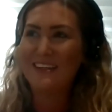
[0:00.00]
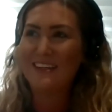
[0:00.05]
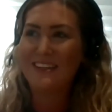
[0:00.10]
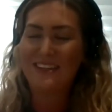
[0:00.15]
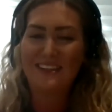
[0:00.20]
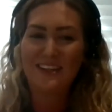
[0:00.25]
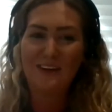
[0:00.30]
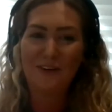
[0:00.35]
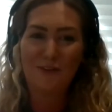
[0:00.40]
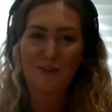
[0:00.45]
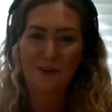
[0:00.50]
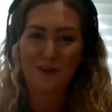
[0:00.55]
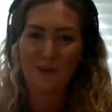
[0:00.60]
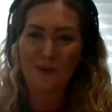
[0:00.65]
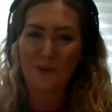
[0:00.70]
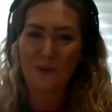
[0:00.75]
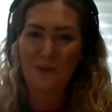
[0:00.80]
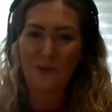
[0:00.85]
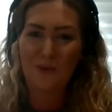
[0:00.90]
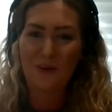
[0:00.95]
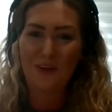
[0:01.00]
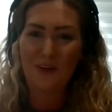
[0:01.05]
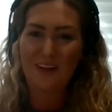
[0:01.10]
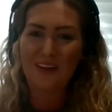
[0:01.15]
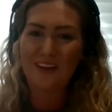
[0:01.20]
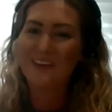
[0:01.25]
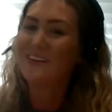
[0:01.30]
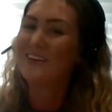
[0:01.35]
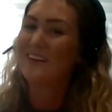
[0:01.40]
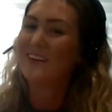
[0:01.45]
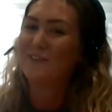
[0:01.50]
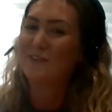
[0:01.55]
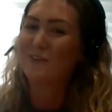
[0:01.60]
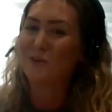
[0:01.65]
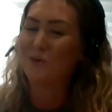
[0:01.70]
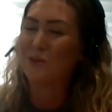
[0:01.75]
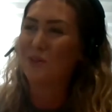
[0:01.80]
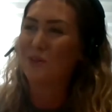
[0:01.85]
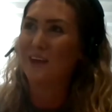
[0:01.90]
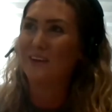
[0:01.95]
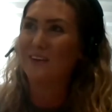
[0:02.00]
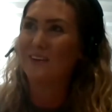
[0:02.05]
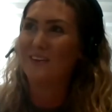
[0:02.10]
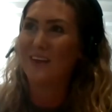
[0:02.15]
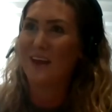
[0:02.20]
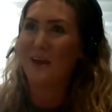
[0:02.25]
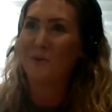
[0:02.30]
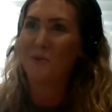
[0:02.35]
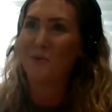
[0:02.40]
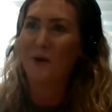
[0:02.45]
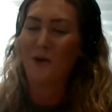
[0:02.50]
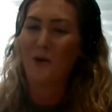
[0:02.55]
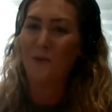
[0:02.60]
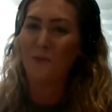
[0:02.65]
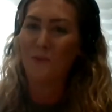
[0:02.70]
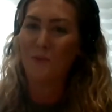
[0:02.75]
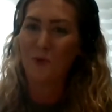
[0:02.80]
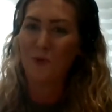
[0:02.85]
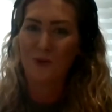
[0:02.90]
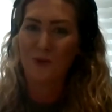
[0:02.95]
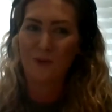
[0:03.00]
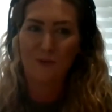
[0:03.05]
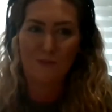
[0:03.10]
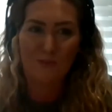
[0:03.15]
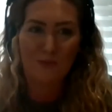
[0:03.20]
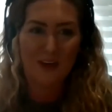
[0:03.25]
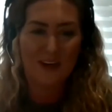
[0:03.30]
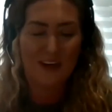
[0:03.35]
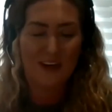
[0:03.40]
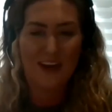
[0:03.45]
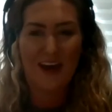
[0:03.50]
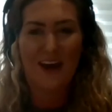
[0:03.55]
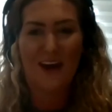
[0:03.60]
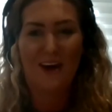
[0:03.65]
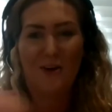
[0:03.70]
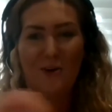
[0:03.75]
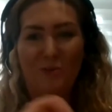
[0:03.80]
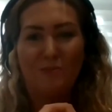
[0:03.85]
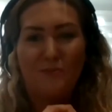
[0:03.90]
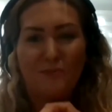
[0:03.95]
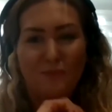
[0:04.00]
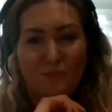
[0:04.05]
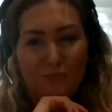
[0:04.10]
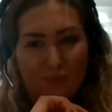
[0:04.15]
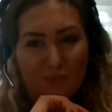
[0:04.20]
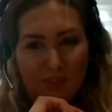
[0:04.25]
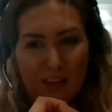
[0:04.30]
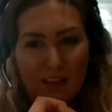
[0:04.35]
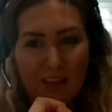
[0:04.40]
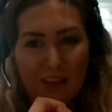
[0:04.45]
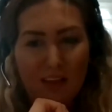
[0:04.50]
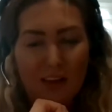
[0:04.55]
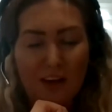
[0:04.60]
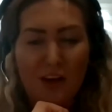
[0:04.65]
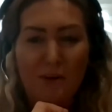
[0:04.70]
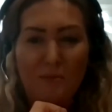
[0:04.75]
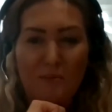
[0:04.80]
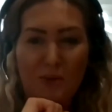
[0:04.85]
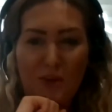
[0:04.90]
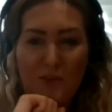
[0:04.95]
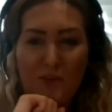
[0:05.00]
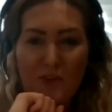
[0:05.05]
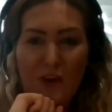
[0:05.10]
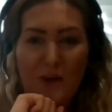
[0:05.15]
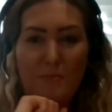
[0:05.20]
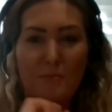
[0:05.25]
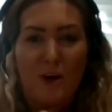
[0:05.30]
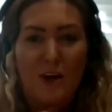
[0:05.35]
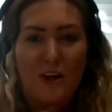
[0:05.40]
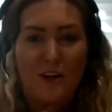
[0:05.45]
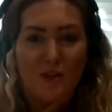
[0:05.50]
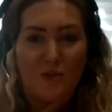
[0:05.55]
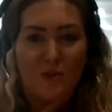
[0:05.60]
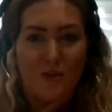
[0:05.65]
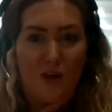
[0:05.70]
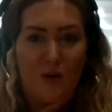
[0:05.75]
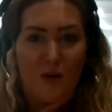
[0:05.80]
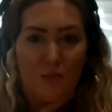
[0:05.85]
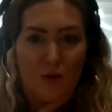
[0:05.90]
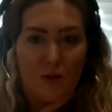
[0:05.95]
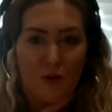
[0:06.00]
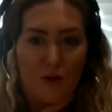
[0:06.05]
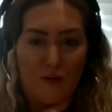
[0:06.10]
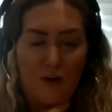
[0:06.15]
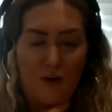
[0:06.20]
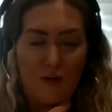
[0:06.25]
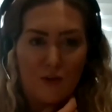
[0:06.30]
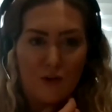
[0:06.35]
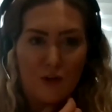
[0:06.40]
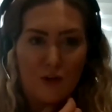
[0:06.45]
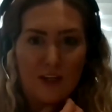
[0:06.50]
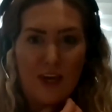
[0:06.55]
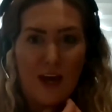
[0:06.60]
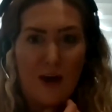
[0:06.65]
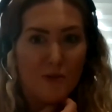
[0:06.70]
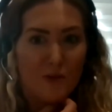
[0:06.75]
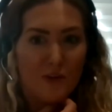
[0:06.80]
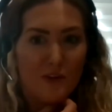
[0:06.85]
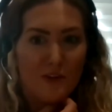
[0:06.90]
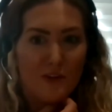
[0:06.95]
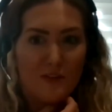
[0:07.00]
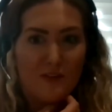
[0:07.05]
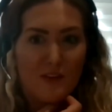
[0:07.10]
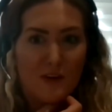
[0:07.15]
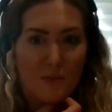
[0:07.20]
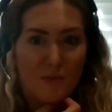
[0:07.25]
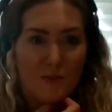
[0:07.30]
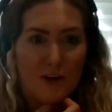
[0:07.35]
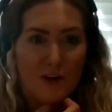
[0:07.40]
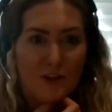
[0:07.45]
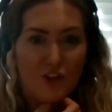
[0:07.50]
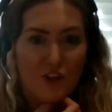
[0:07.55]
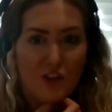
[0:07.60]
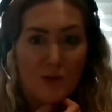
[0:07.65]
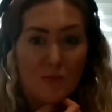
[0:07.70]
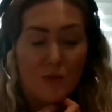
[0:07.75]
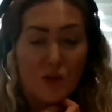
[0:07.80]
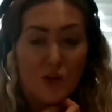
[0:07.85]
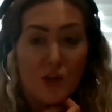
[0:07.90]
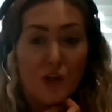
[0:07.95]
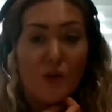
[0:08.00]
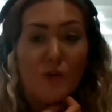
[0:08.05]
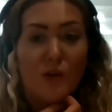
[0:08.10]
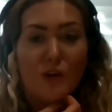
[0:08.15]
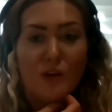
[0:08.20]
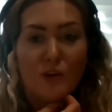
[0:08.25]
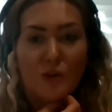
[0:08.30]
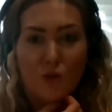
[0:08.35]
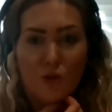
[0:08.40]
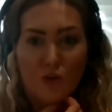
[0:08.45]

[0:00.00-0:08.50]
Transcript: difficult difficult thing to say where I would have been now because um, I applied to a number of other accountancy apprenticeships too, and I got